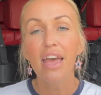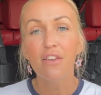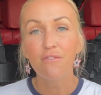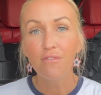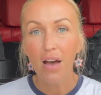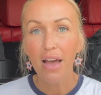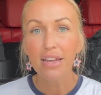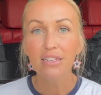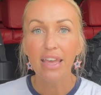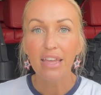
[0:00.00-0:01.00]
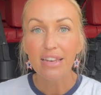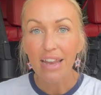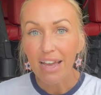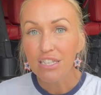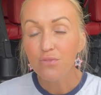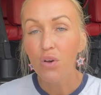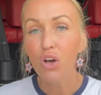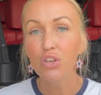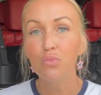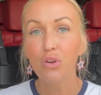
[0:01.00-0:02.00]
and find a nice
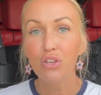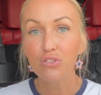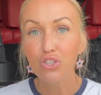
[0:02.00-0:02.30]
volume where your